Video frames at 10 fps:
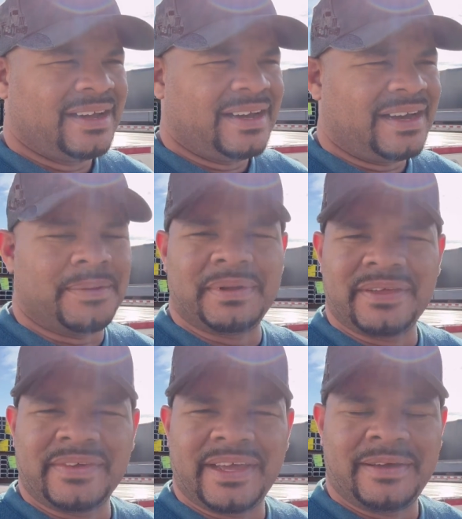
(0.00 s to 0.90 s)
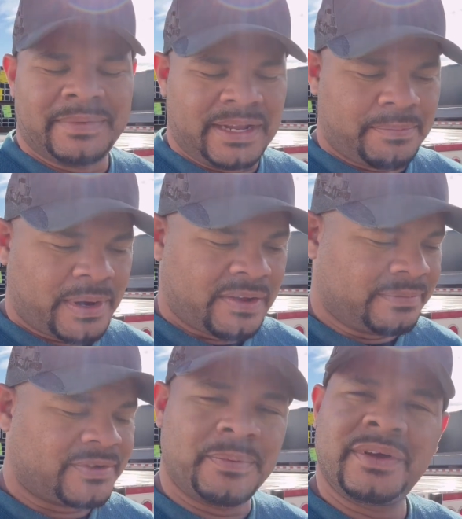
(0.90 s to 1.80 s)
I believe in him, and I'm proud of
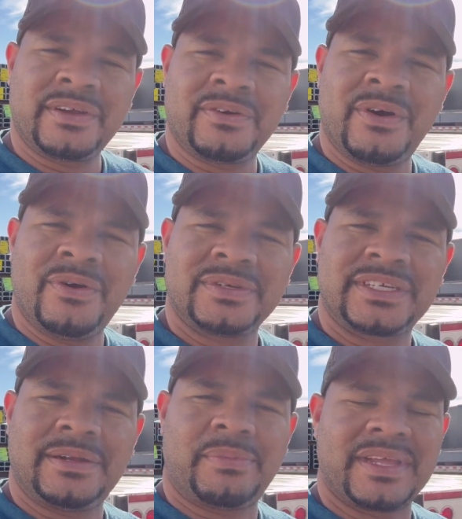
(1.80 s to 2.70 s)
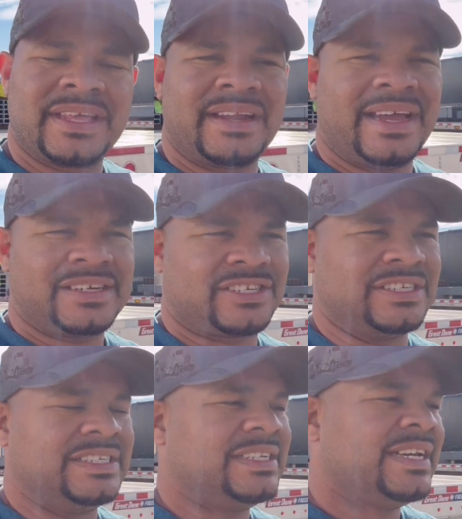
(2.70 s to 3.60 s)
him. So we're gonna go celebrate that,
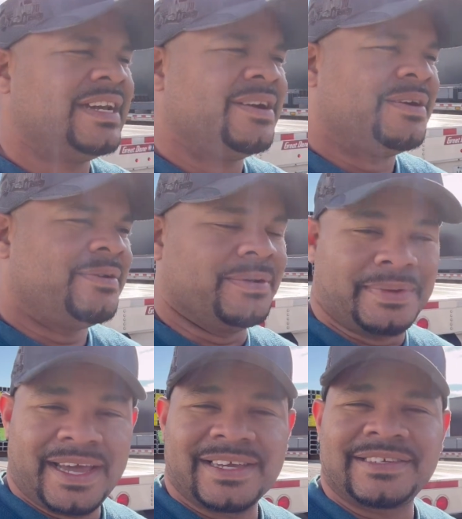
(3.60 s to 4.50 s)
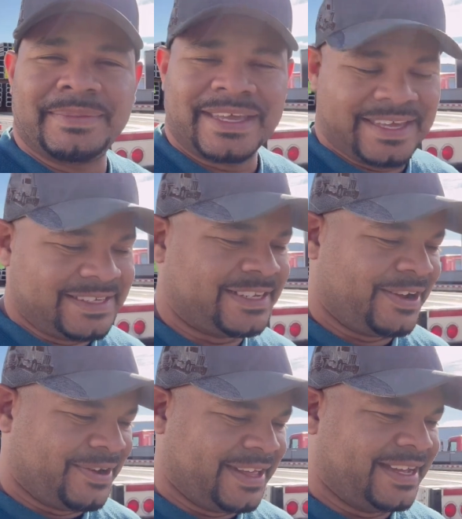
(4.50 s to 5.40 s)
Ashley, with my ex and my kids and
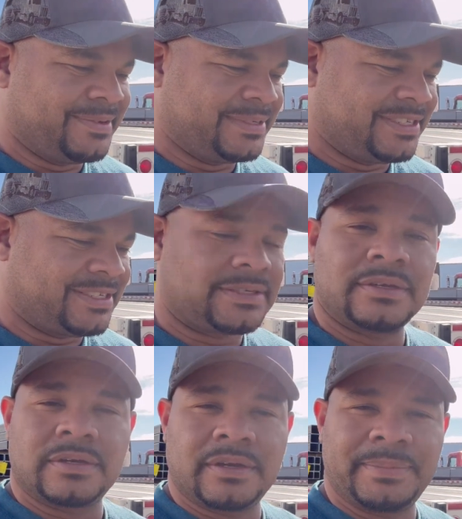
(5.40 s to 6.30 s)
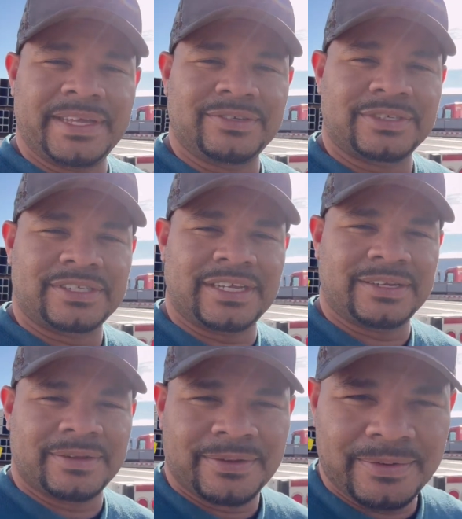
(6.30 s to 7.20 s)
all that, which is gonna be interesting.
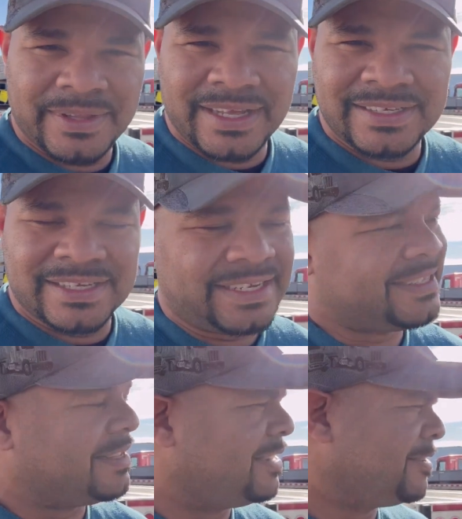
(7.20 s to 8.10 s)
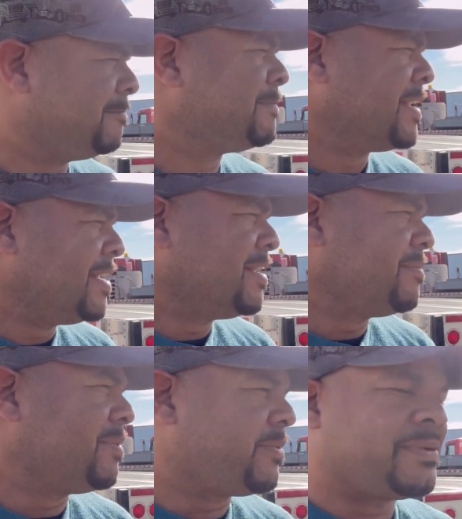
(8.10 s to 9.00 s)
That's it.
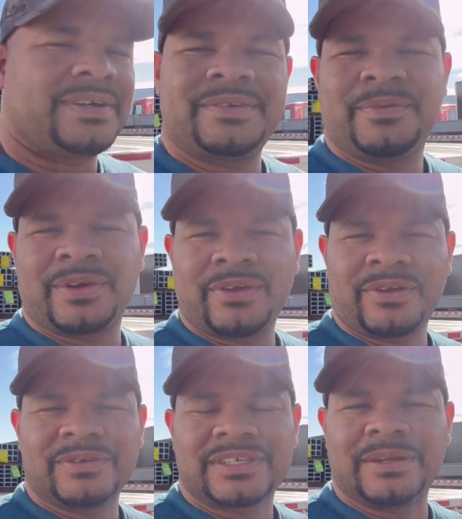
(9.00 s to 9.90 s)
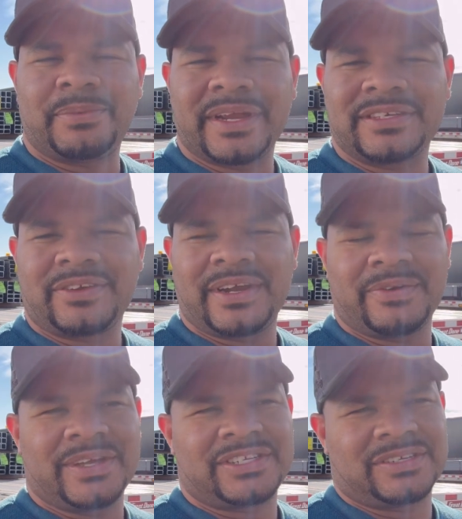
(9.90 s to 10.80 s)
We want to go celebrate his
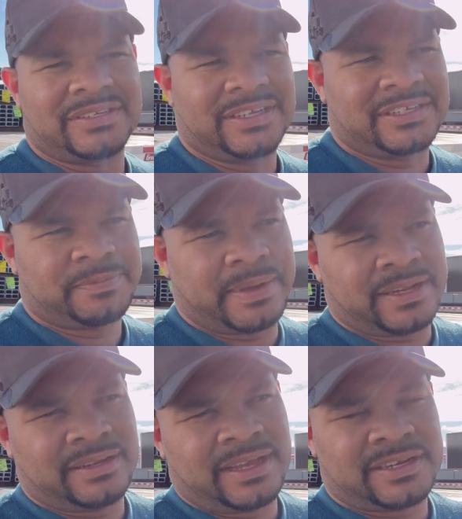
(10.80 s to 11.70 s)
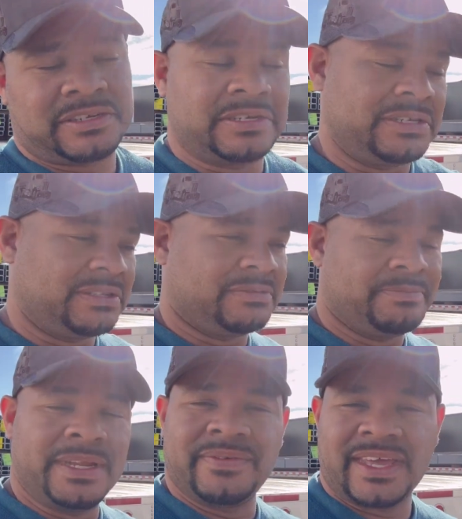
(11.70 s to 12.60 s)
graduation and spend actually
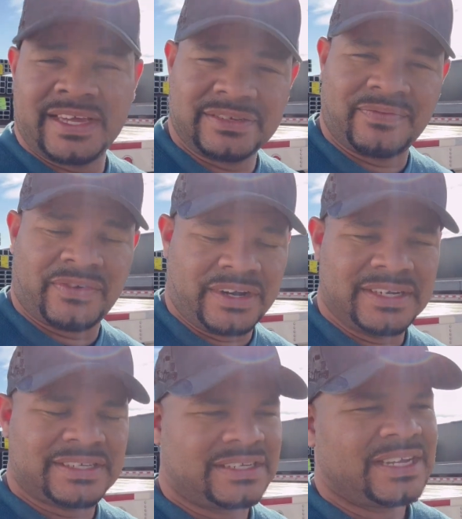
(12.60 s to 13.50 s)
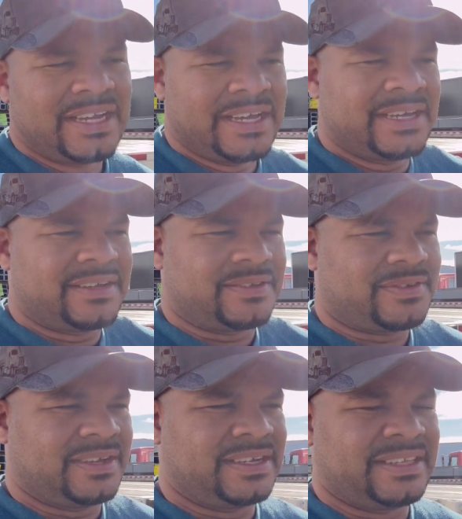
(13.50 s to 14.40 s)
mini vacation for us,
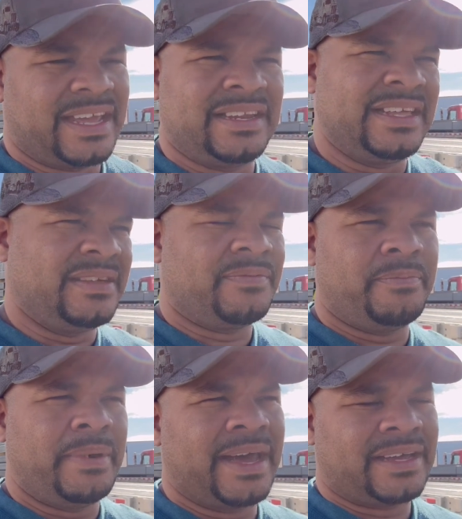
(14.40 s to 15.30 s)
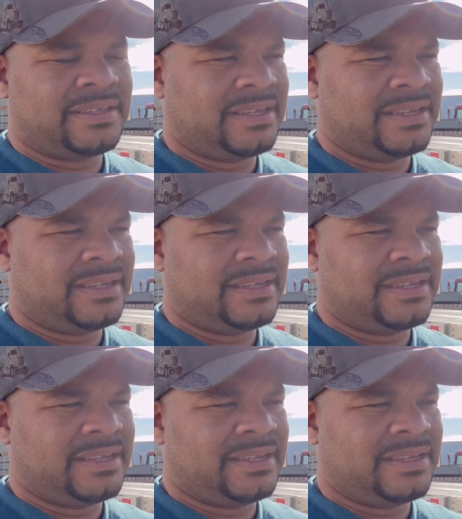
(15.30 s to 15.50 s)
because they leave back